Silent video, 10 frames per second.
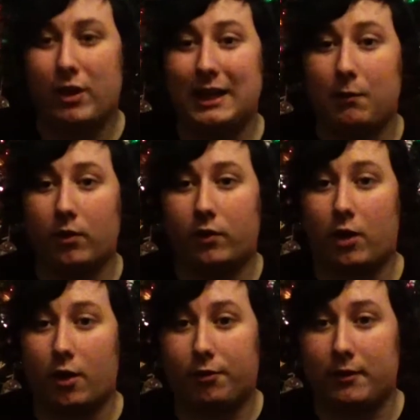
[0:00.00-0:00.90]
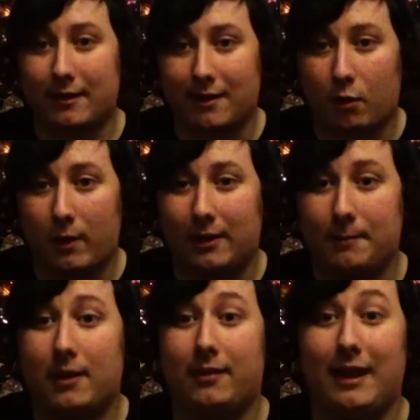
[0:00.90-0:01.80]
really want to go through these that quickly
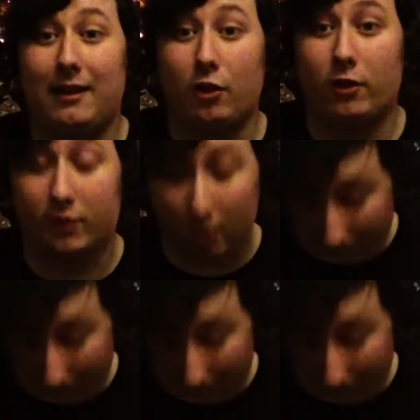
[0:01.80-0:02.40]
because they look so